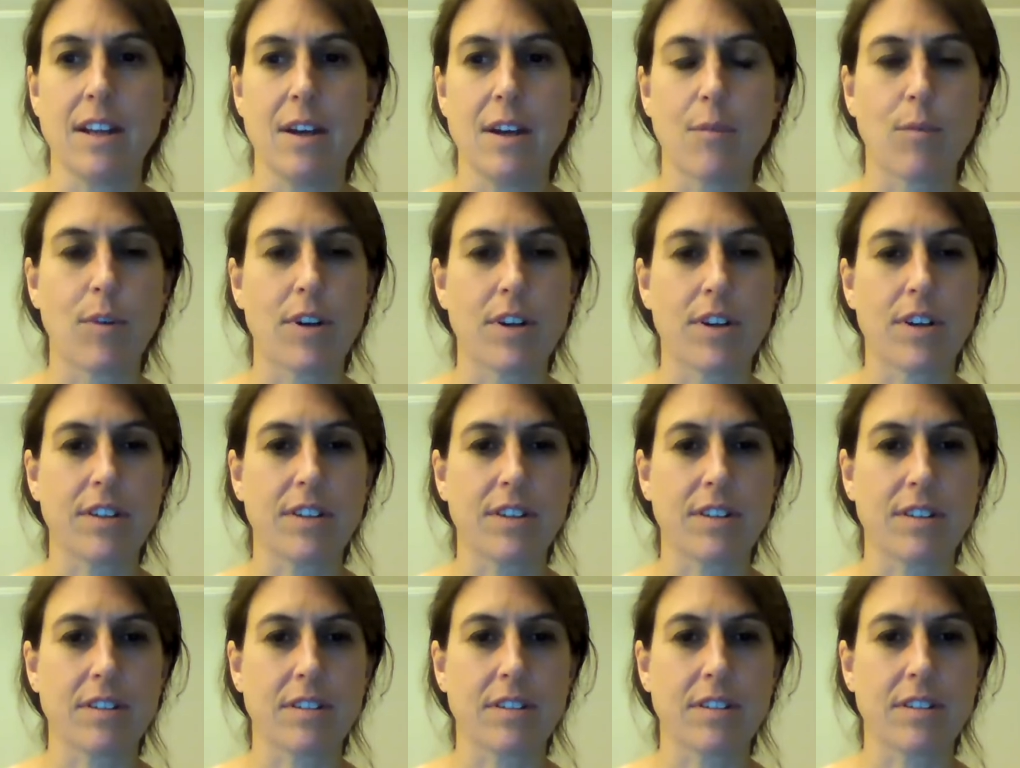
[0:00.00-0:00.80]
what are
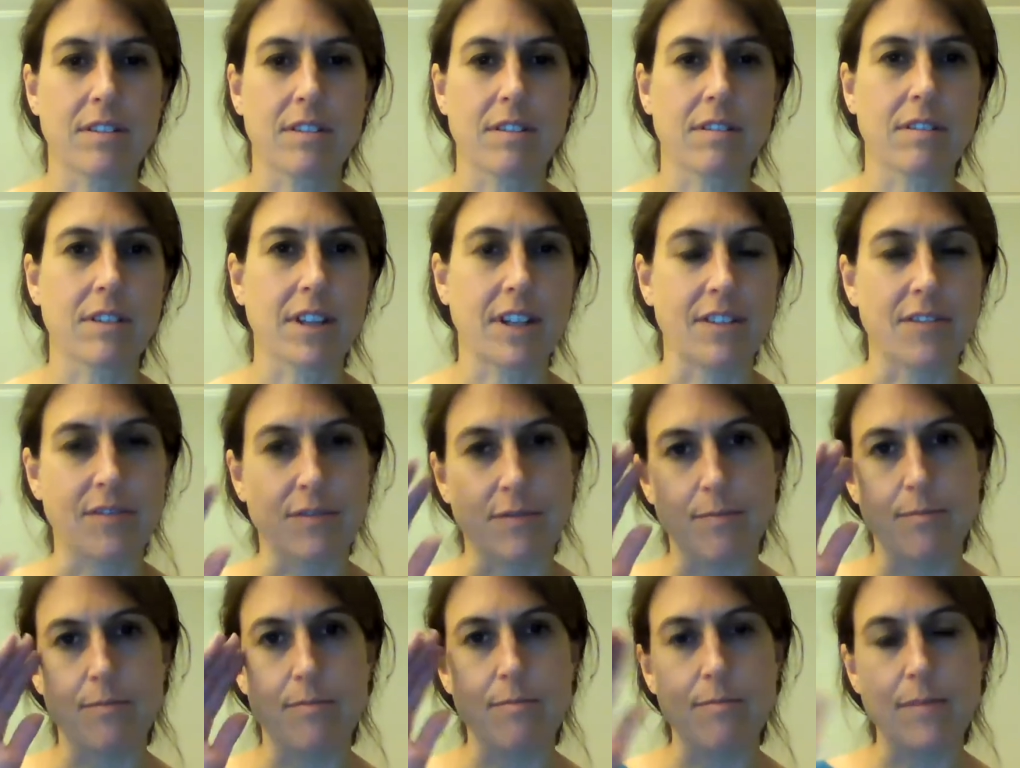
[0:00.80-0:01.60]
your kind of
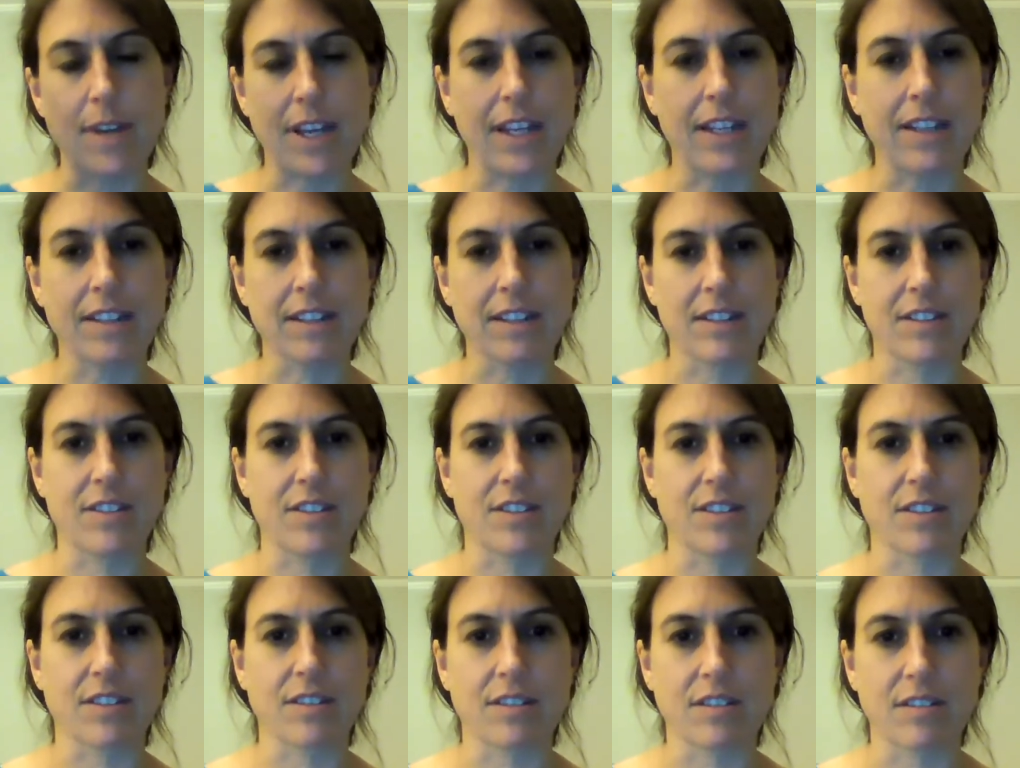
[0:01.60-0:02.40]
main
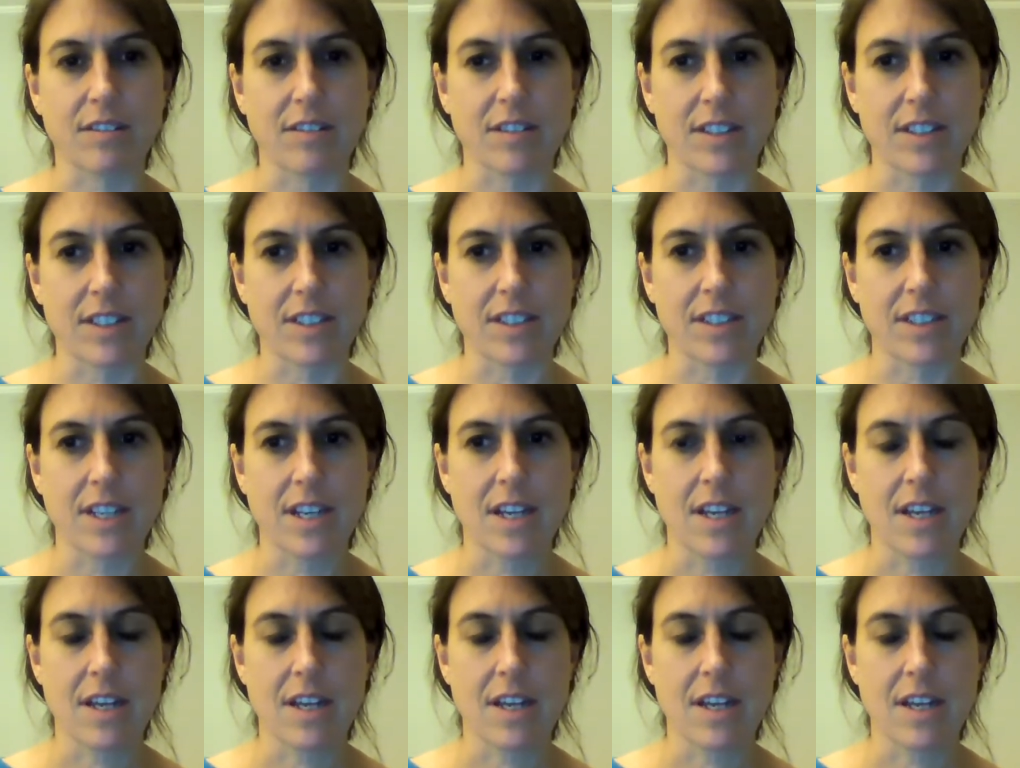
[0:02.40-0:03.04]
concerns